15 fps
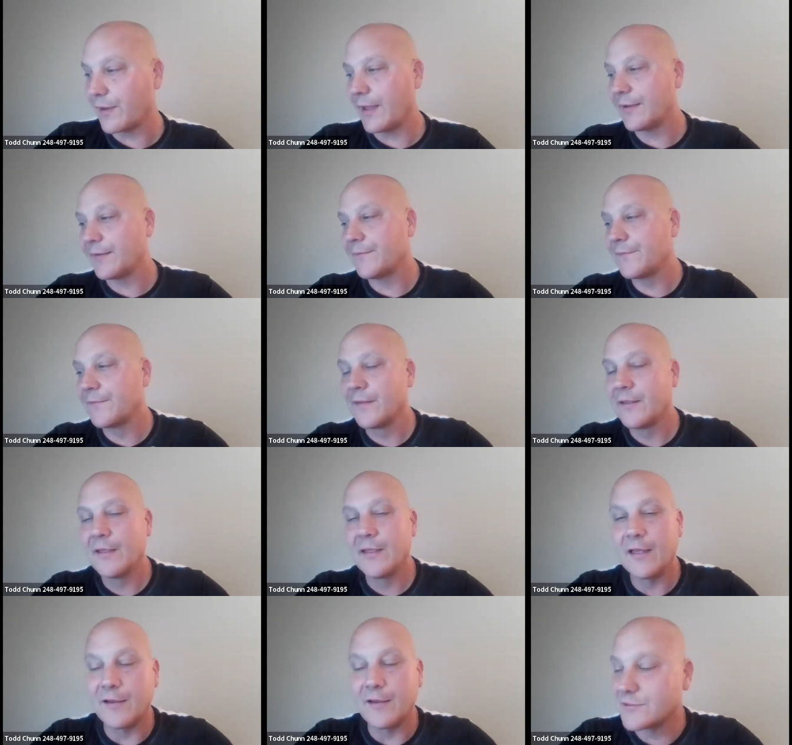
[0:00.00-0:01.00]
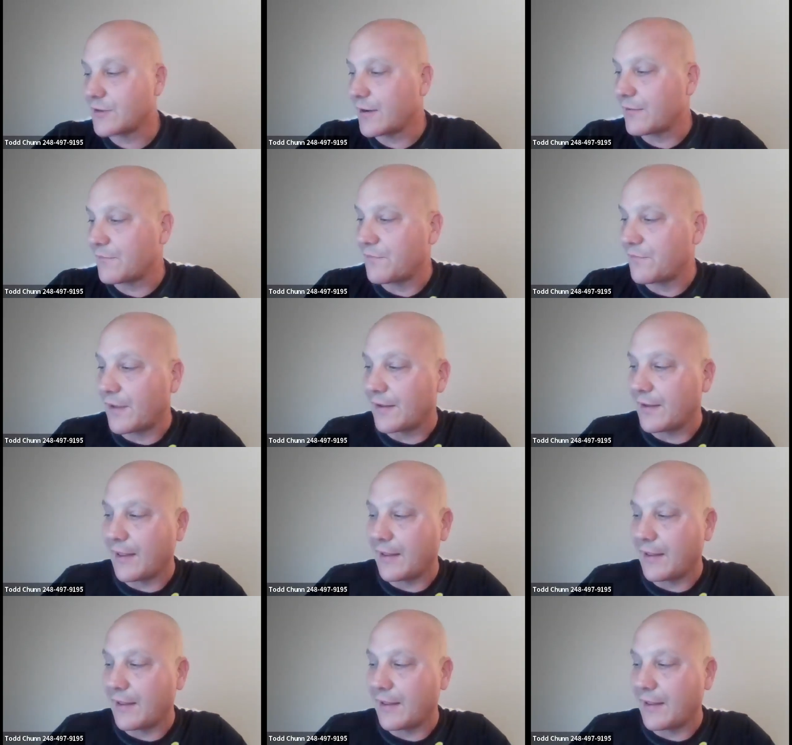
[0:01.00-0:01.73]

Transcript: Yeah. I was trying to find